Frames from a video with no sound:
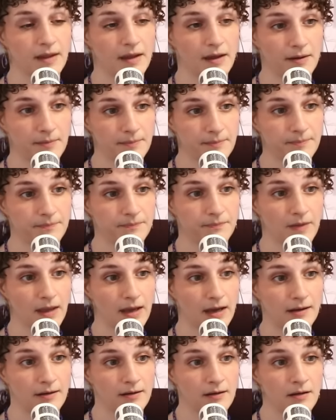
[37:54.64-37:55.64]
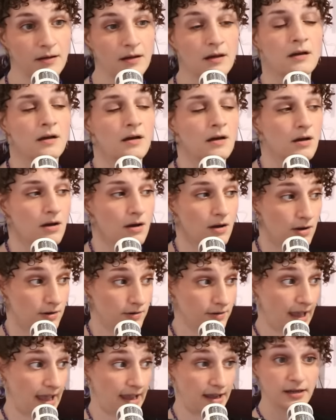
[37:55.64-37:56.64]
Yeah. Yeah.
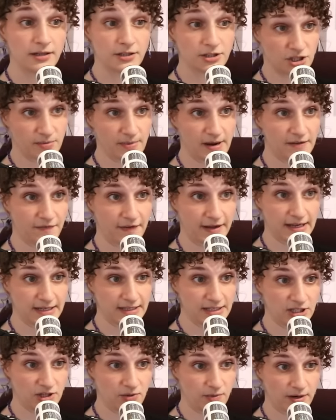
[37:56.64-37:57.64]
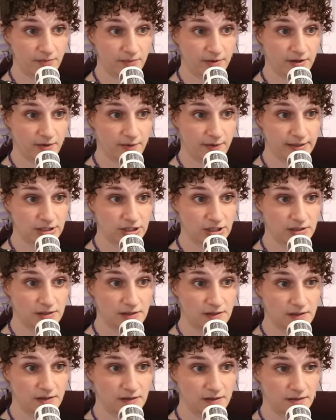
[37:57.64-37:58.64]
Okay. Do you mind if I continue on with the
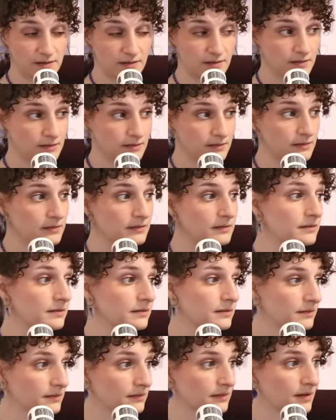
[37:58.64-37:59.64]
questions? Go for it.